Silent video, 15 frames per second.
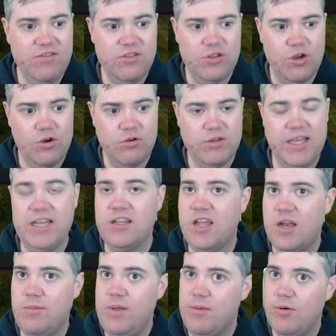though like a lot of
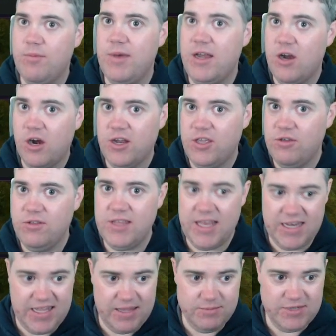people might argue that
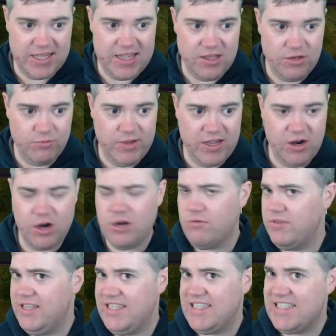games like Alan Wake aren't
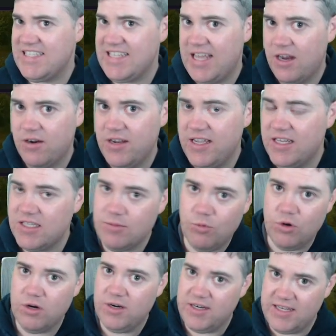really scary, it's
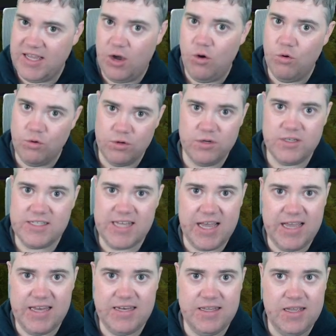more on the horror
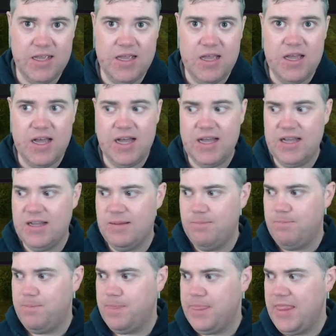side.
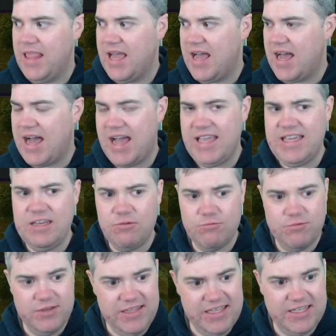I get
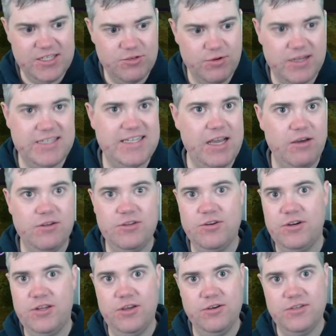really stressed out during
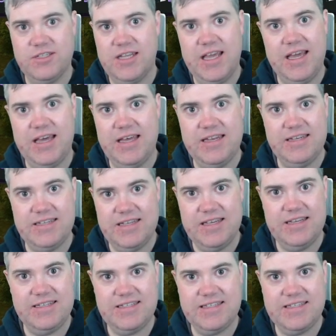those, and it's